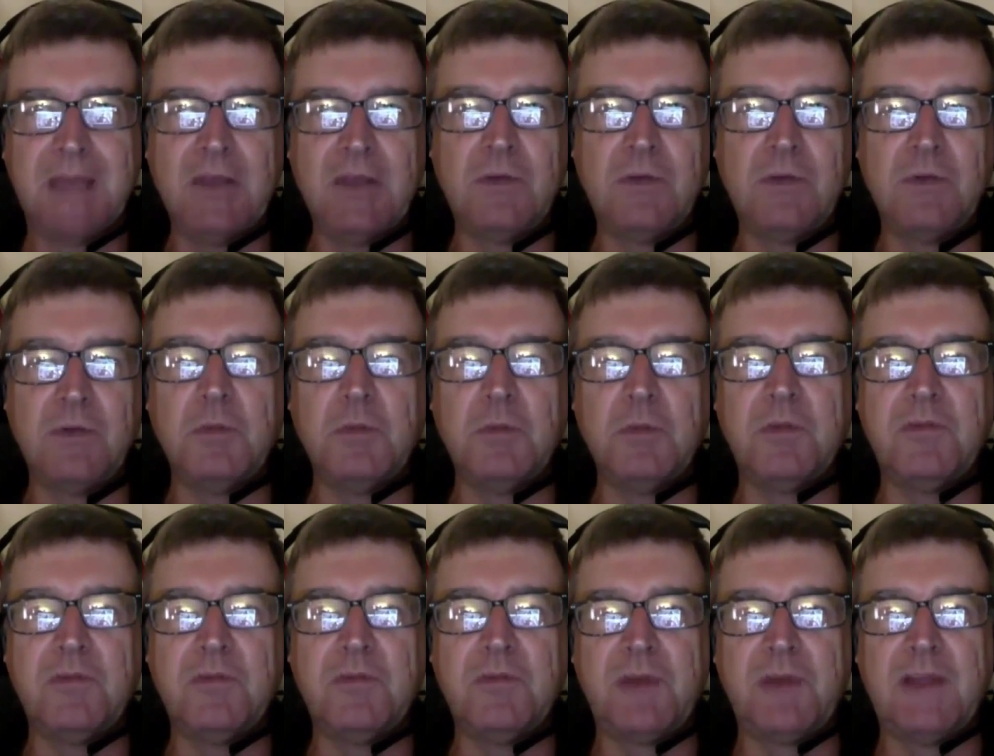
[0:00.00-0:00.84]
group
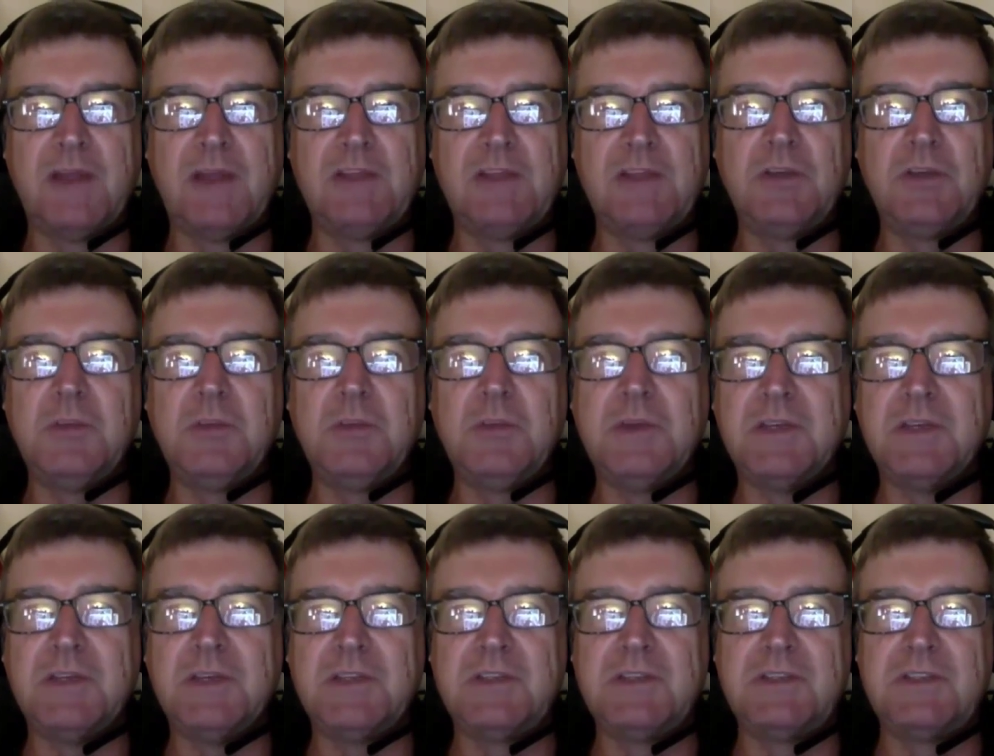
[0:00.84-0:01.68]
of
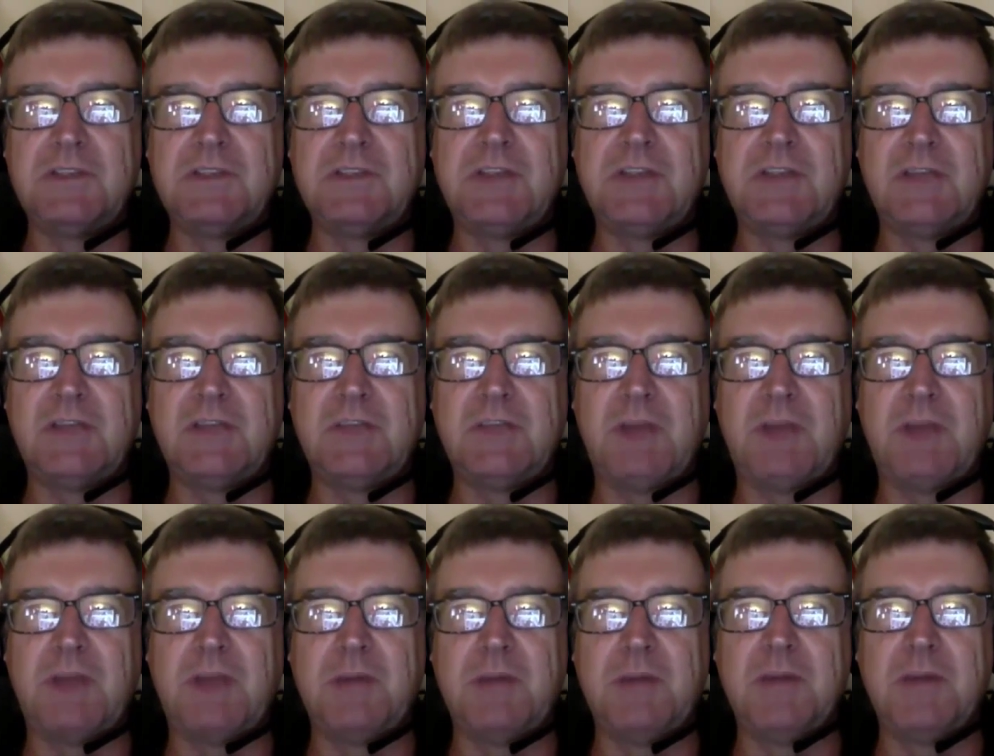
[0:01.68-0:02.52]
transhumanists, that's
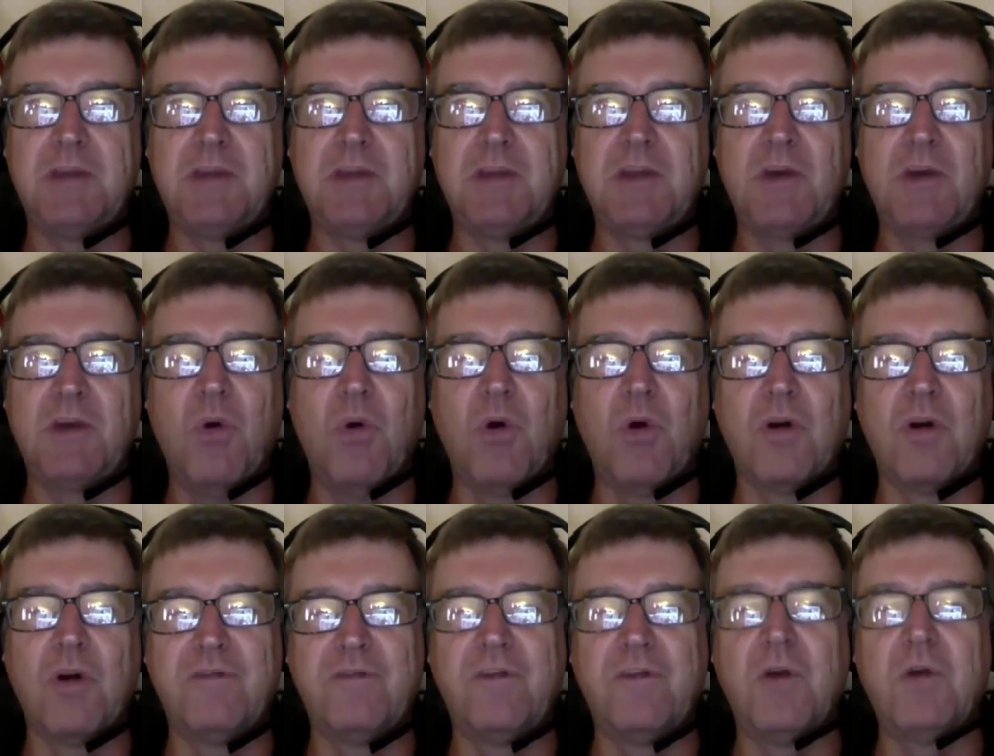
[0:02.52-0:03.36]
probably the core
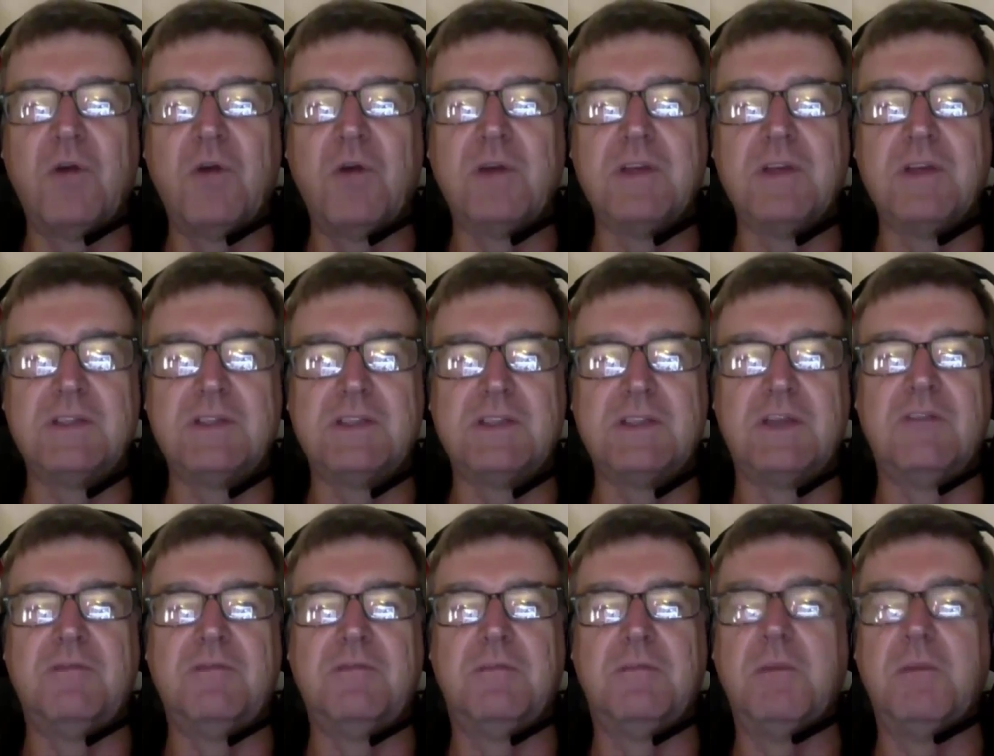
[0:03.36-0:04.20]
focus
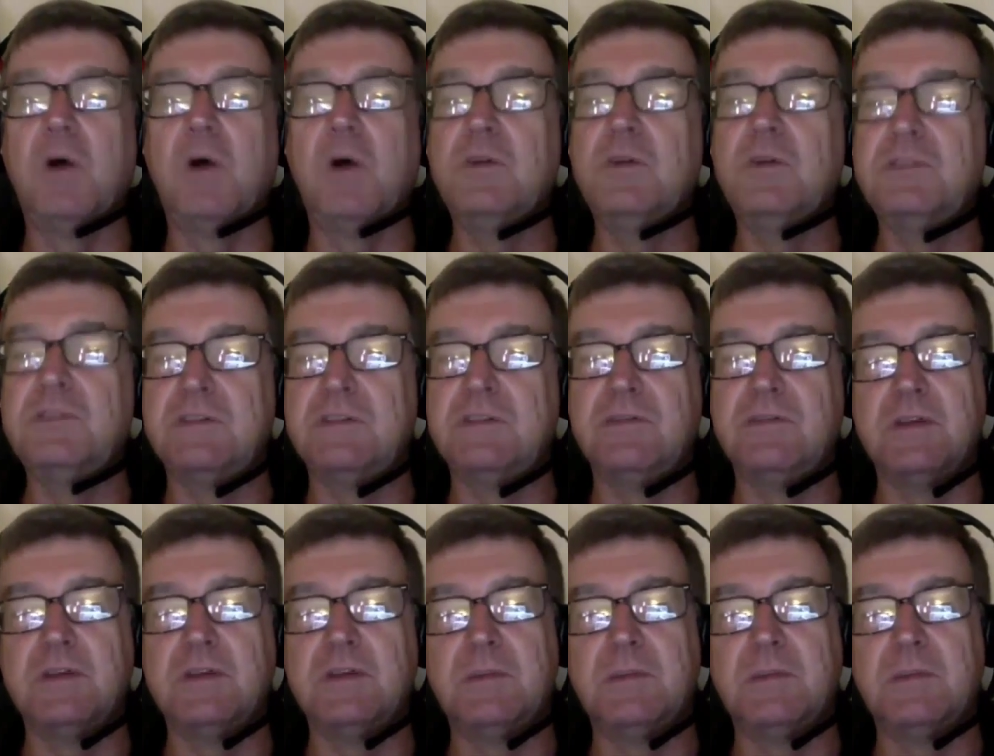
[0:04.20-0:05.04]
of most of
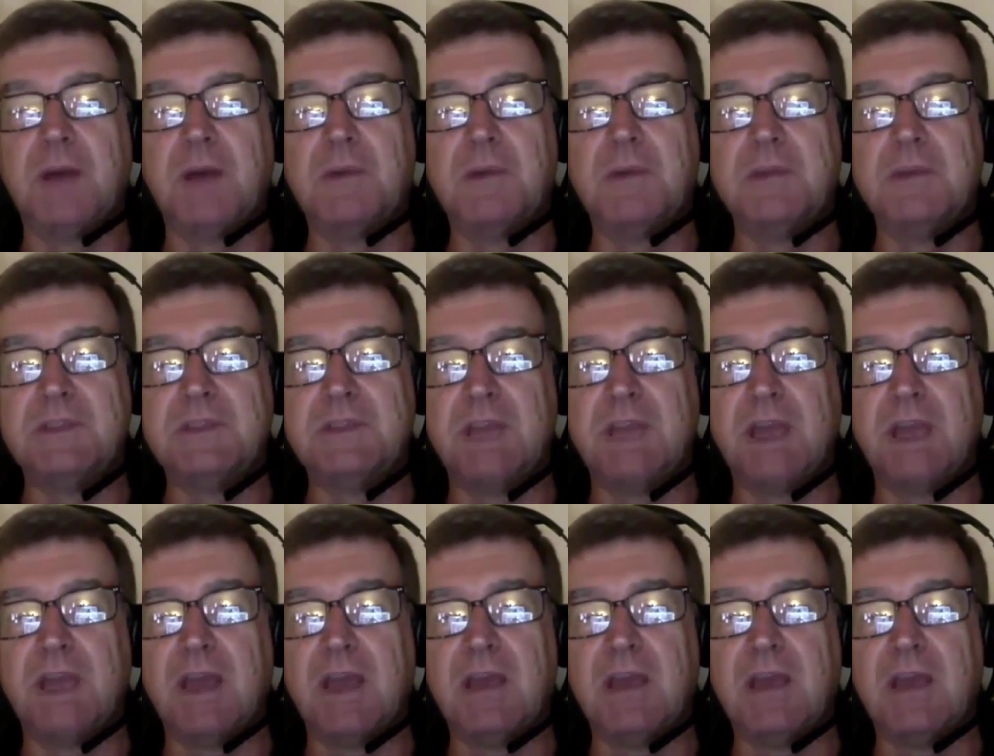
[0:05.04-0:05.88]
them, I would
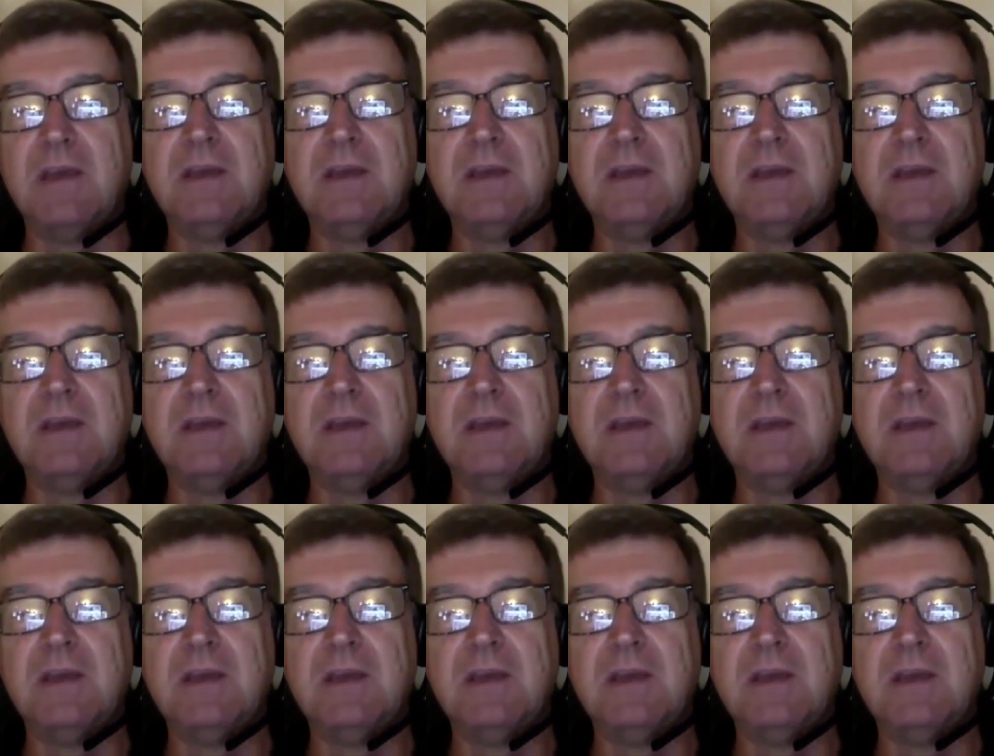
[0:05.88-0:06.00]
say.